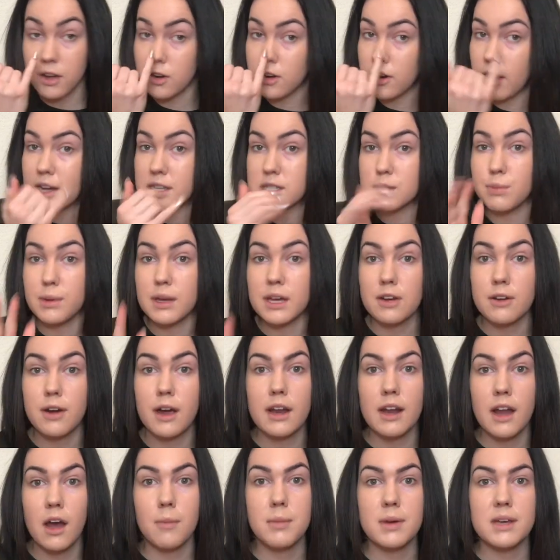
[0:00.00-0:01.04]
under eyes blank
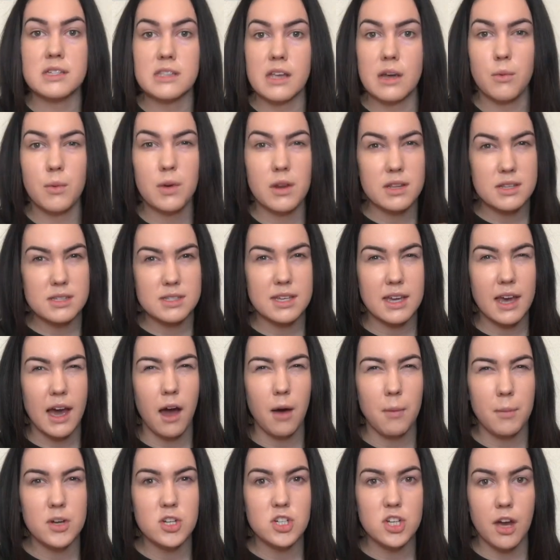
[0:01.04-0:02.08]
right now because I want to see
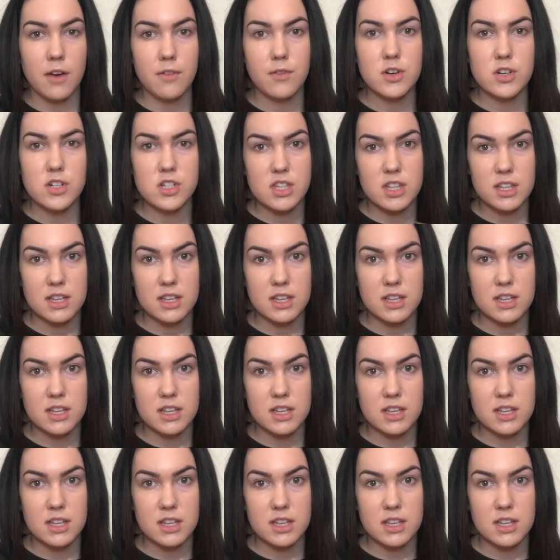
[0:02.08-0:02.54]
how much coverage